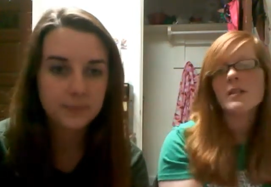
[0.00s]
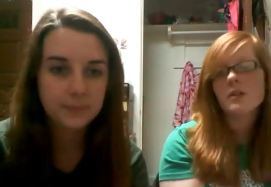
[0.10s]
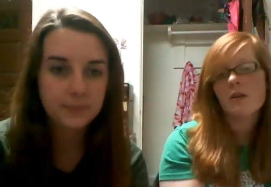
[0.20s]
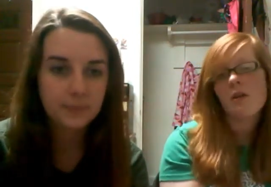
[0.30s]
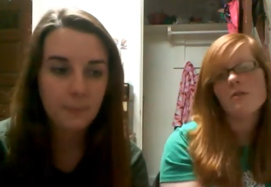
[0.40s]
Speaker 1: a
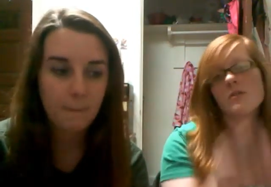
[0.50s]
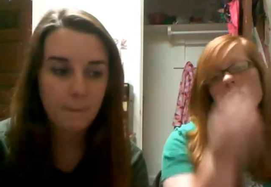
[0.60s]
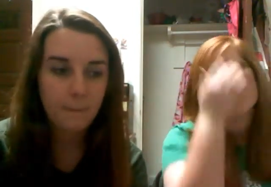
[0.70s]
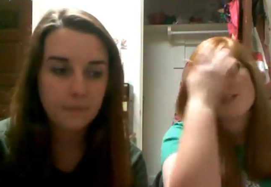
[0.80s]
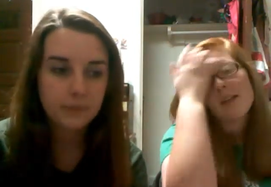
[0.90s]
ghost, and
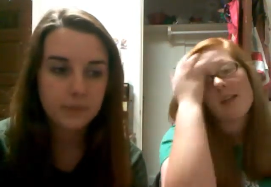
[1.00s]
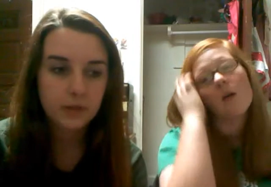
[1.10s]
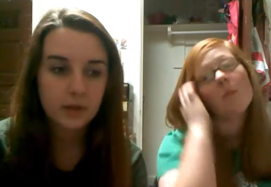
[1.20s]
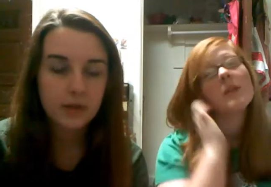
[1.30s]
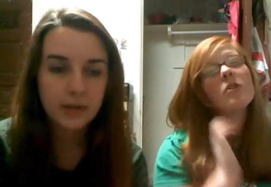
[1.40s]
he's like
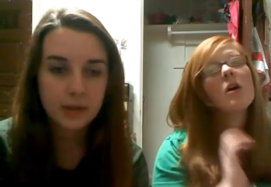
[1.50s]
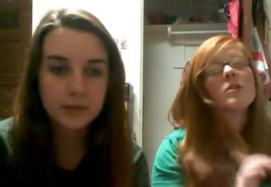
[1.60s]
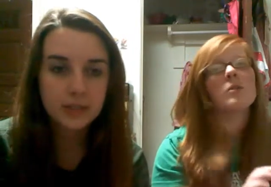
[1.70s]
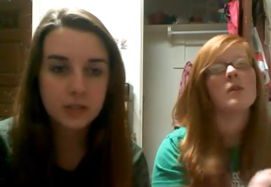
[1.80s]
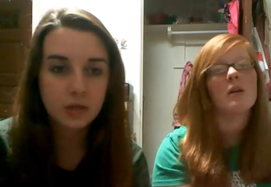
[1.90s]
helping Joshua. He comes back
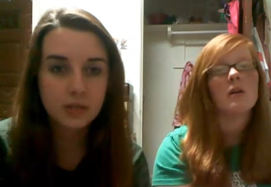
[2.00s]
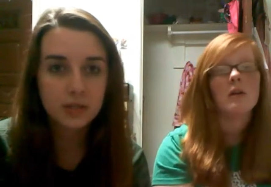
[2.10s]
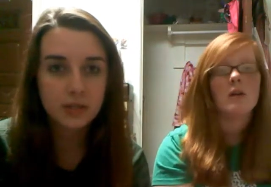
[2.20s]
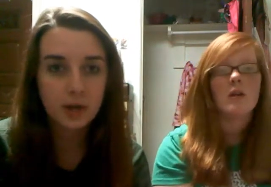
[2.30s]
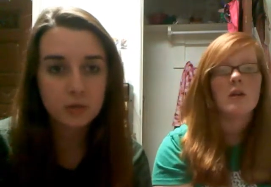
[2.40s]
as a ghost, and
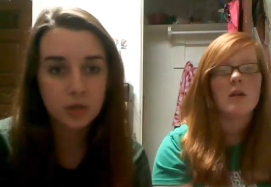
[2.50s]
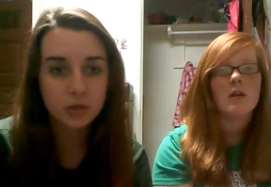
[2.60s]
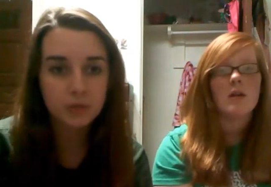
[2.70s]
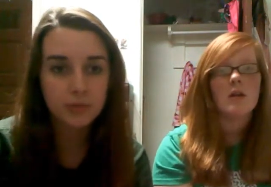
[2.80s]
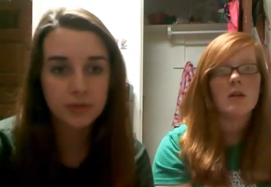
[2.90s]
he helps
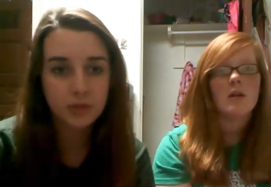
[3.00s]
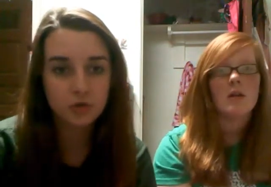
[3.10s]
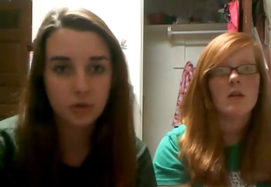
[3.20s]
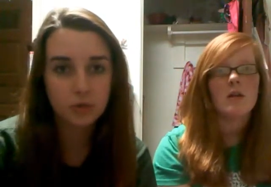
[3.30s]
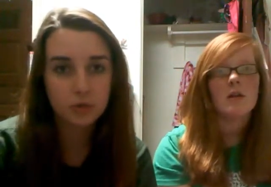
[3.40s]
Joshua beat these
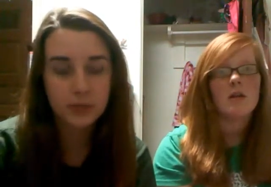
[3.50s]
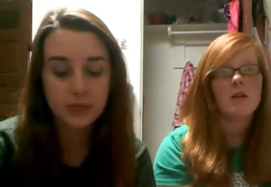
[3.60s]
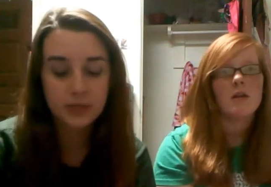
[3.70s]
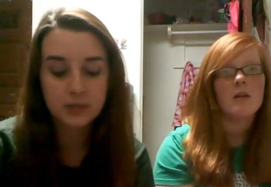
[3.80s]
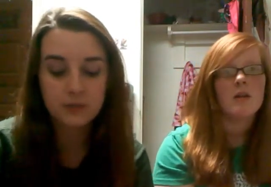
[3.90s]
trolls,
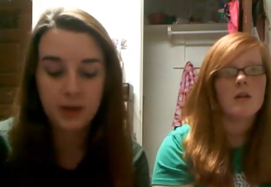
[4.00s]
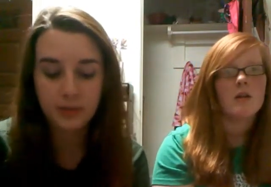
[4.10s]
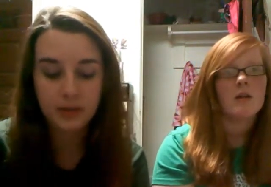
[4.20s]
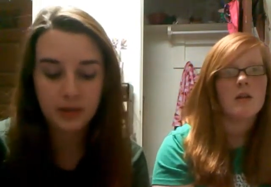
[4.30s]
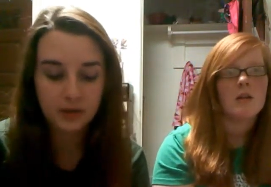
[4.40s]
because his
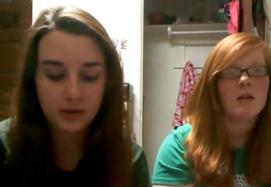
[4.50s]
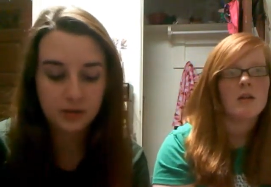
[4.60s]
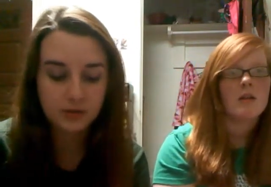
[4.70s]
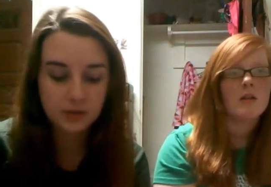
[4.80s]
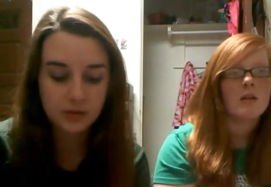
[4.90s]
family
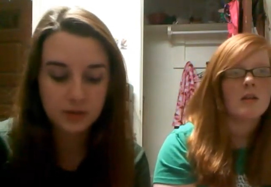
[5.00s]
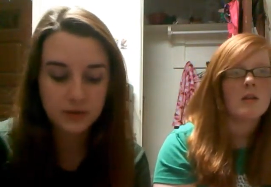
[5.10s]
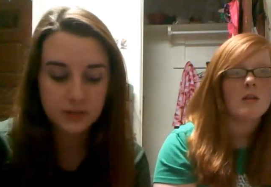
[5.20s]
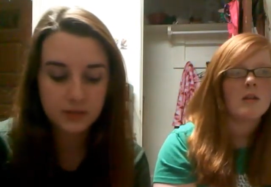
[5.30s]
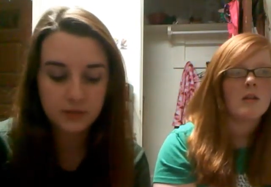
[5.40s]
goes on
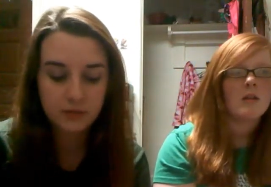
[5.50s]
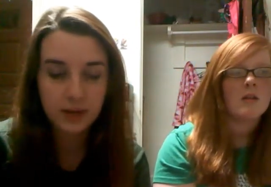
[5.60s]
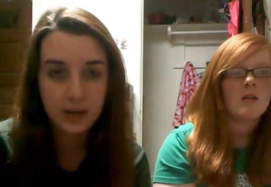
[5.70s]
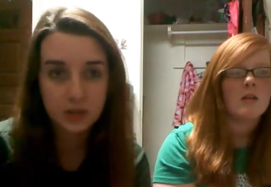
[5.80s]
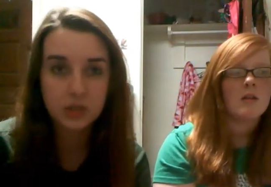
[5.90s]
this
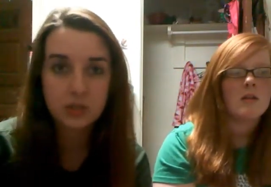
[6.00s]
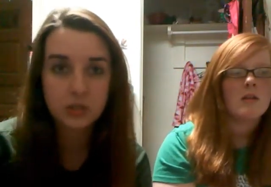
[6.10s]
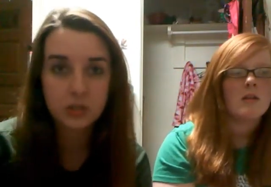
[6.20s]
vacation to this